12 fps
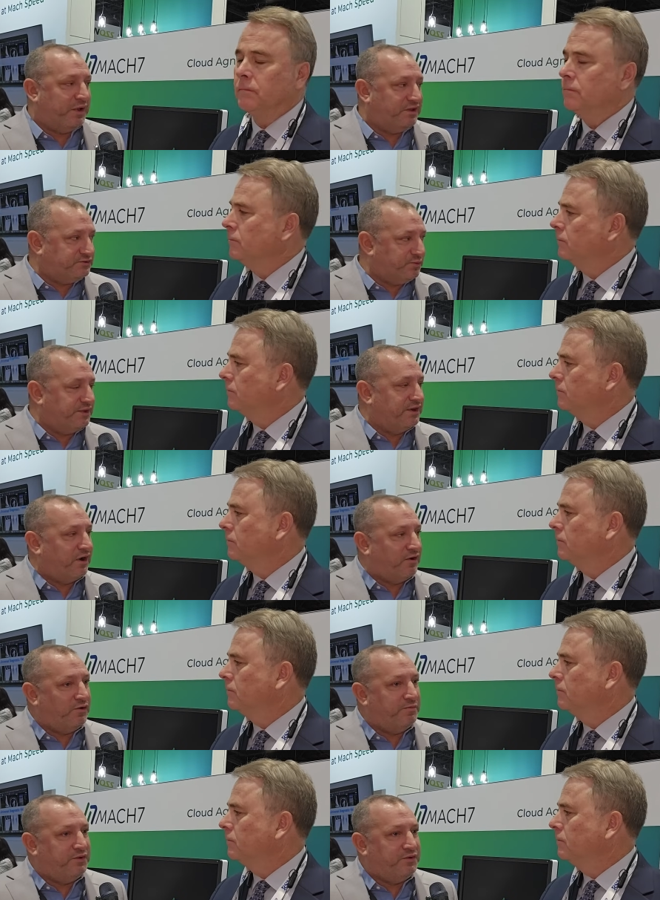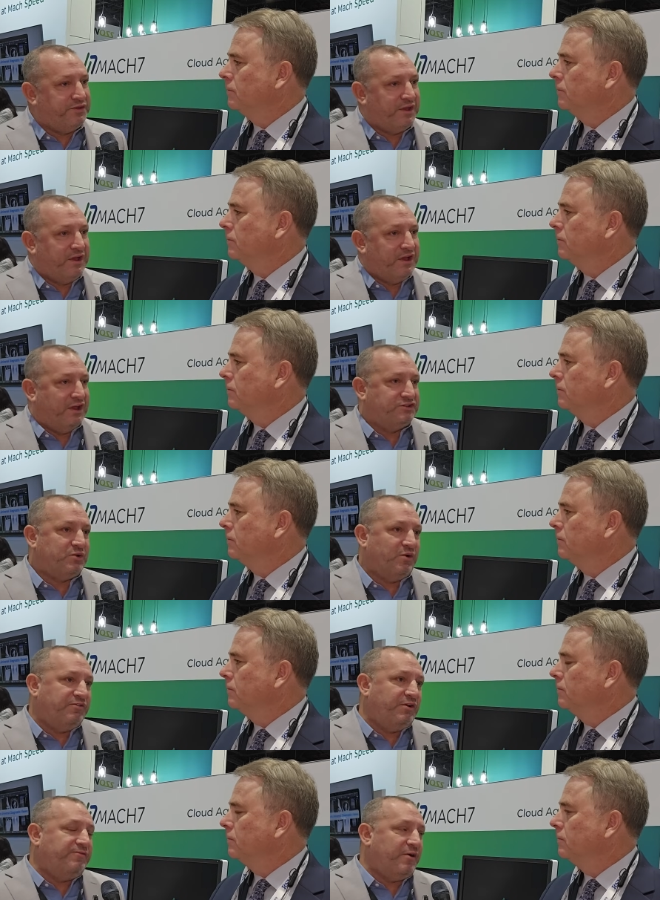Speaker 1: well as within our own booth. Uh, so a
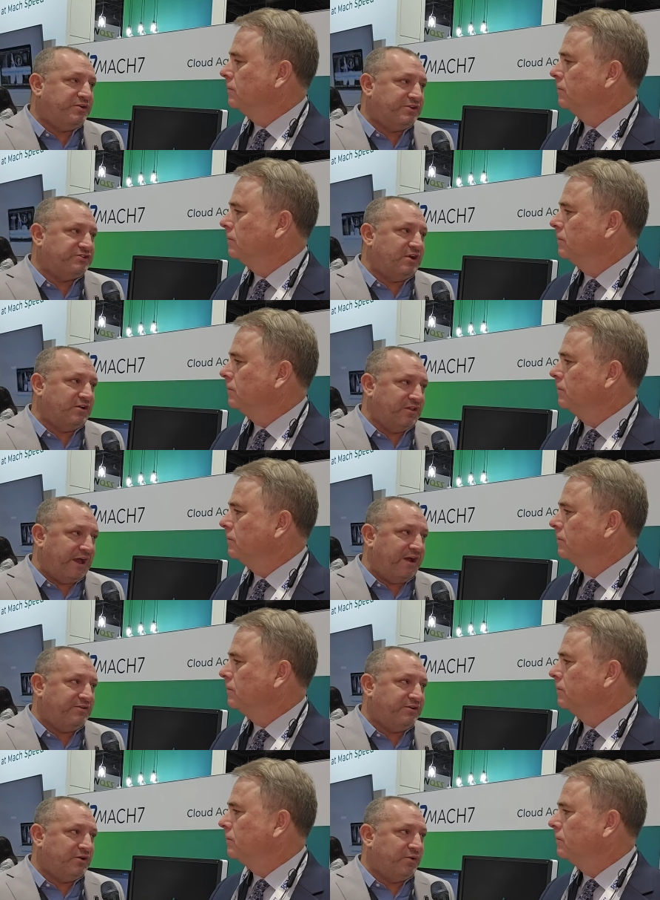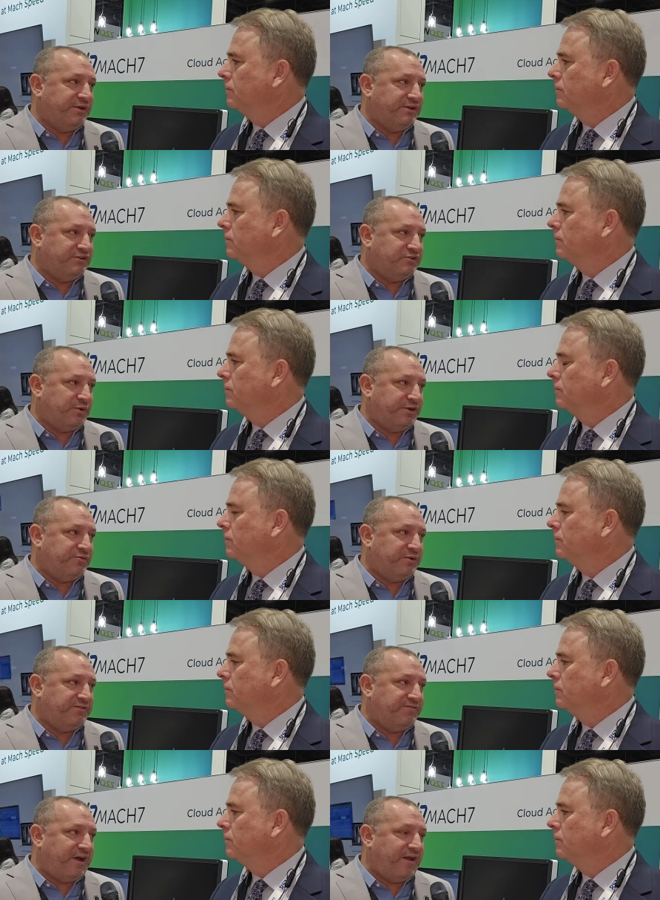real focus on cloud going into
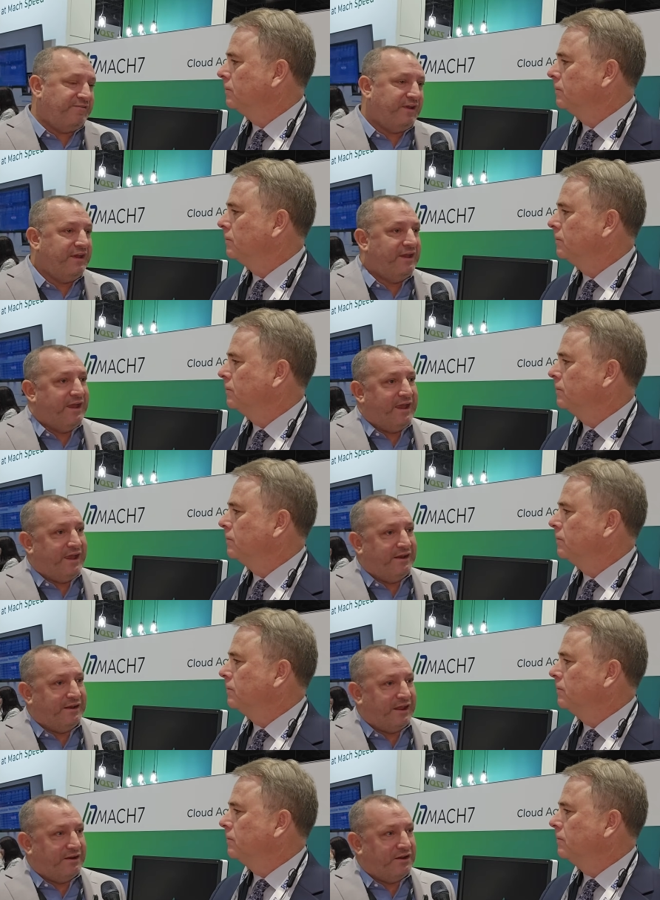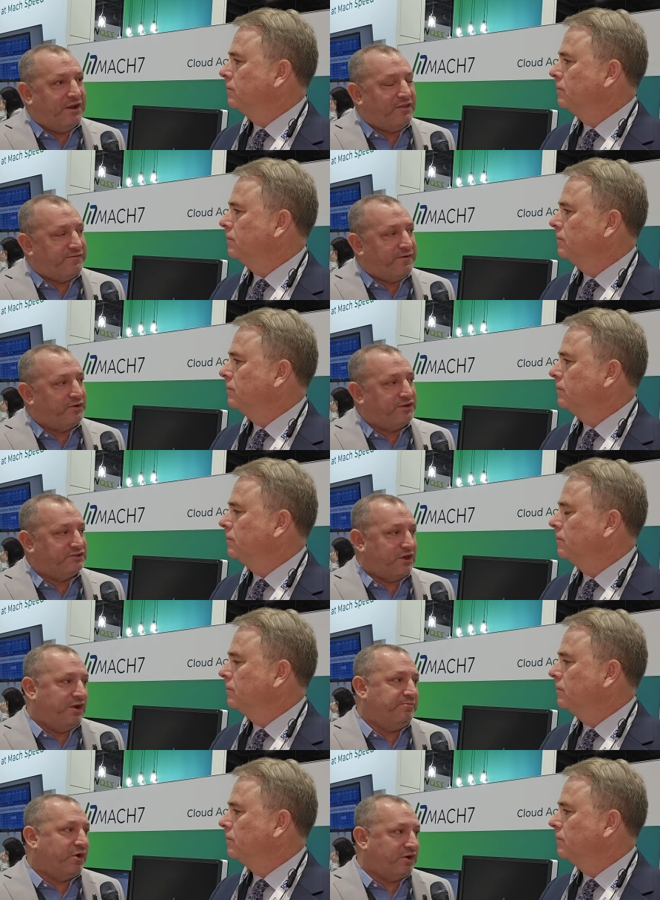2025, and, and another focus
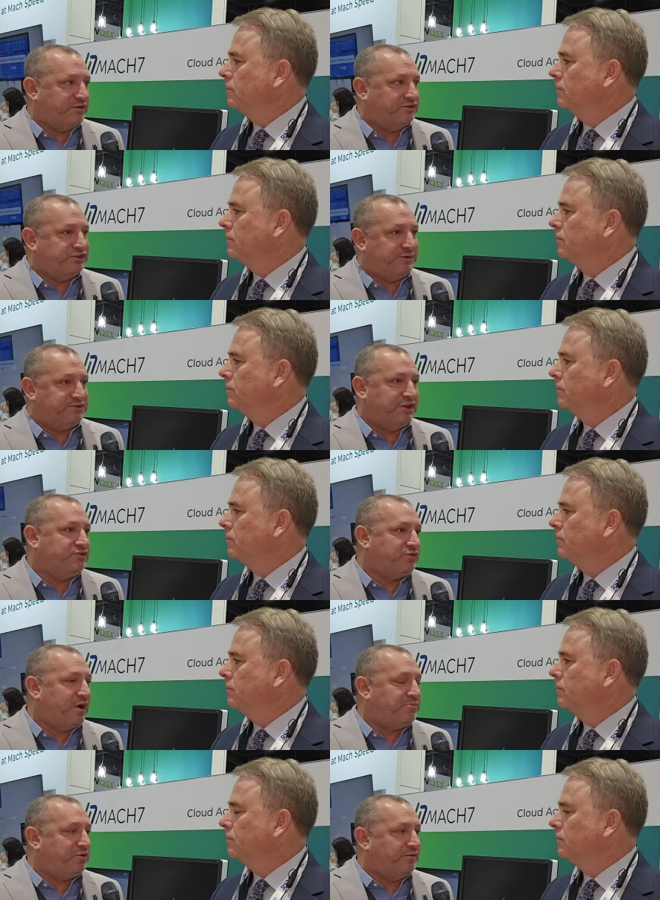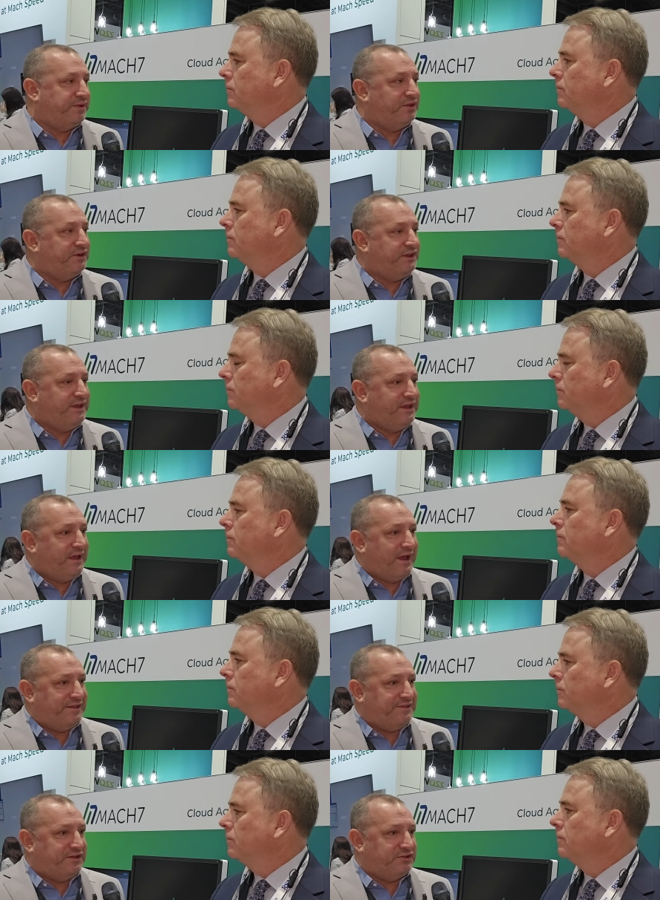on partnerships. Interoperability,
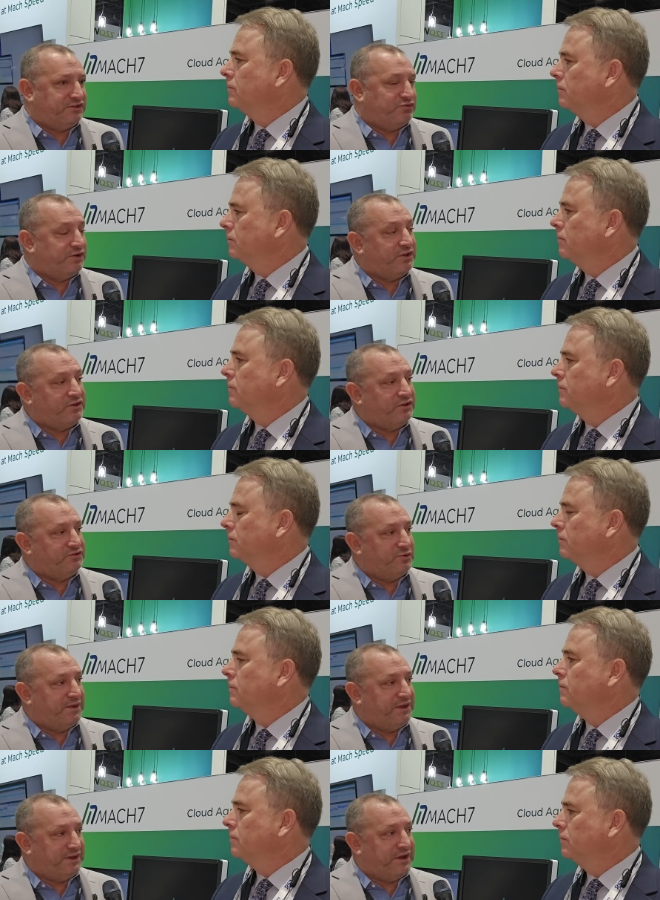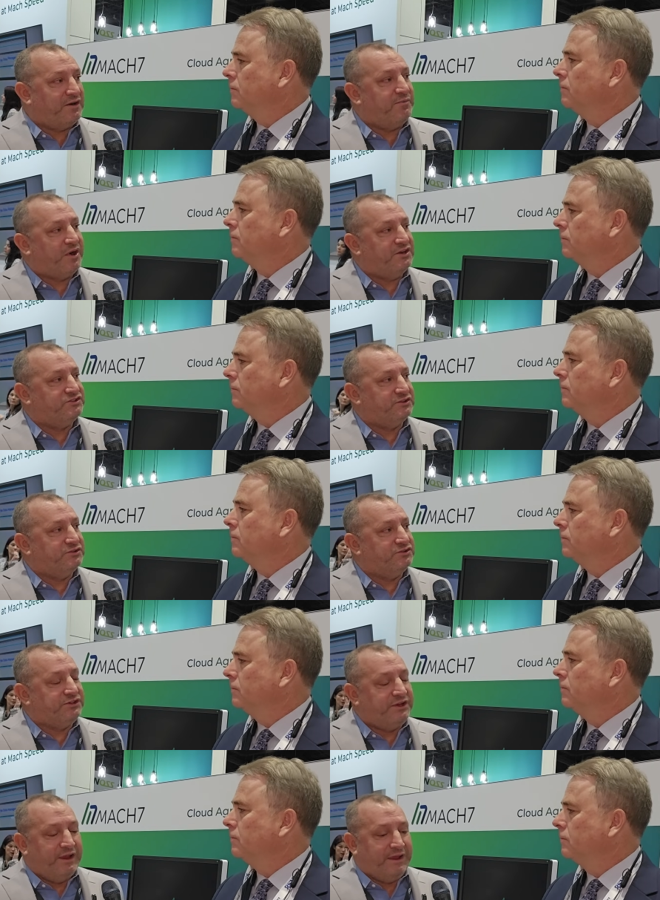I think, is critical to being an enterprise
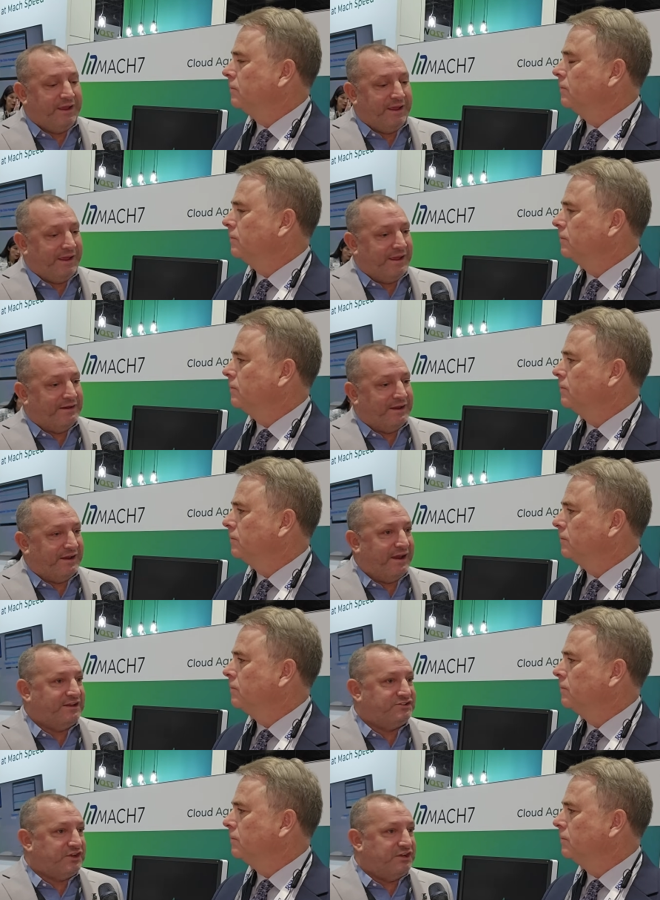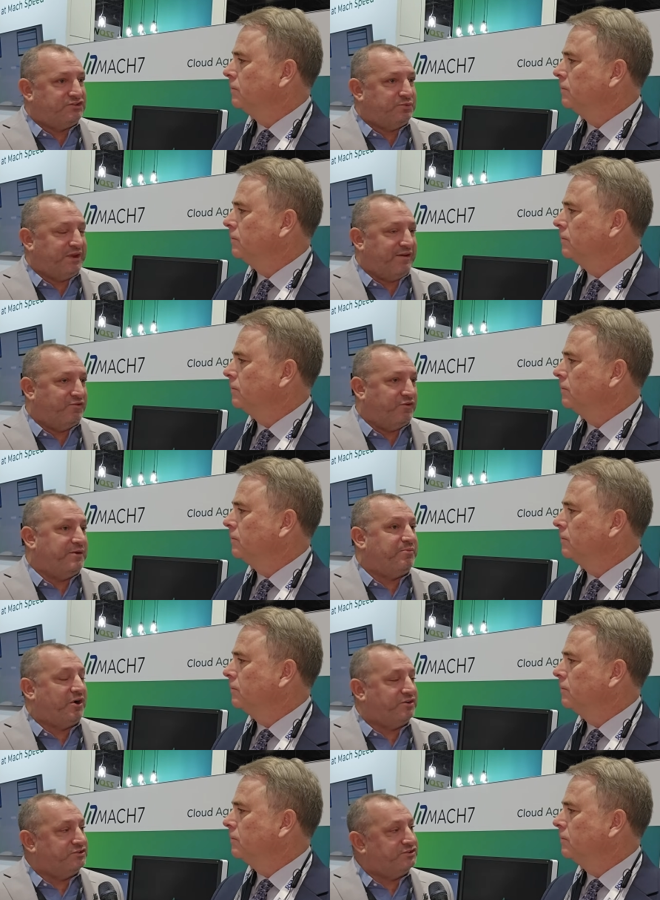solution. And, and as such, we have great
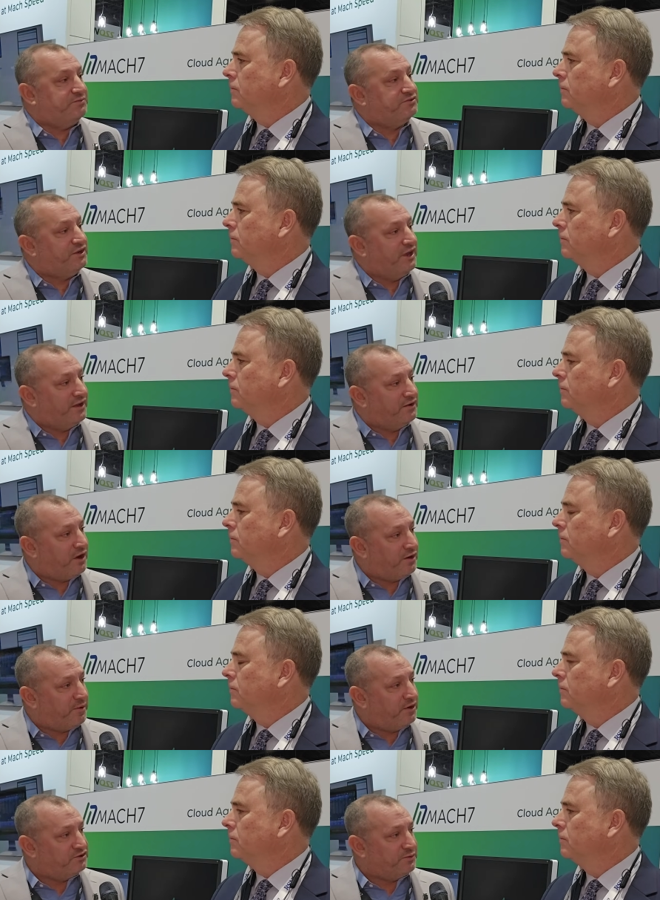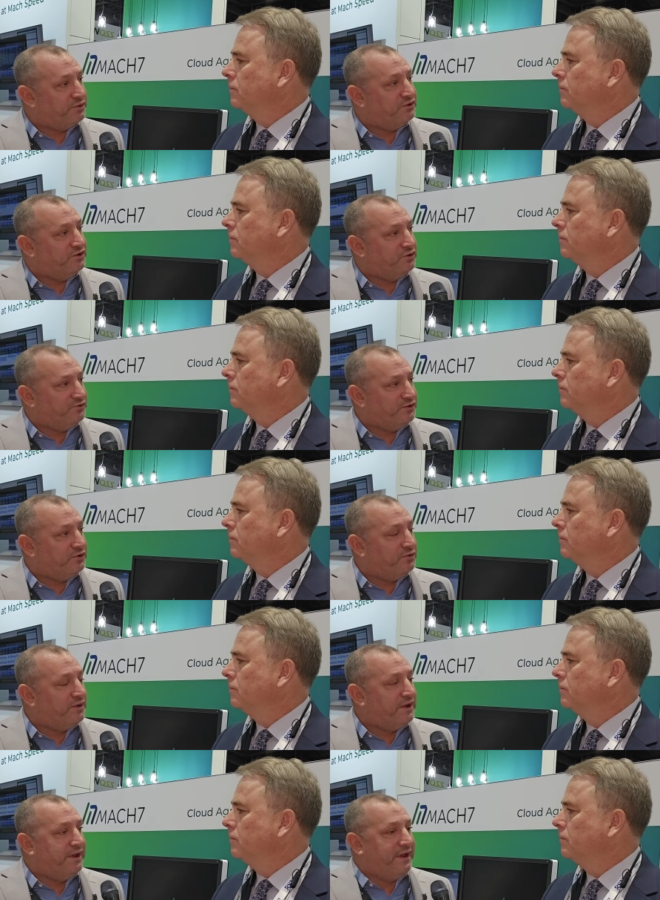partnerships, and our partnership with NewVue
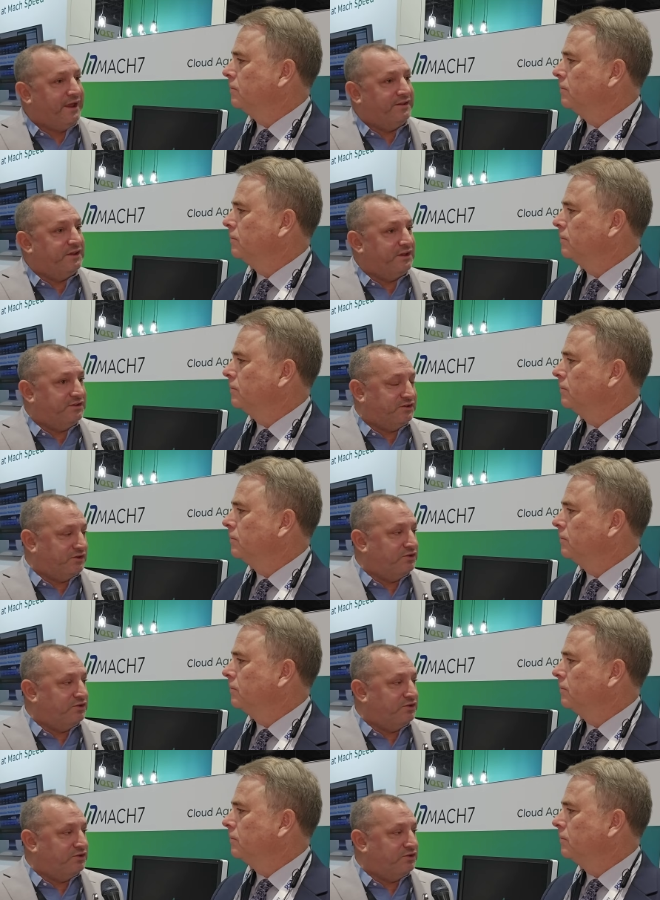and the, the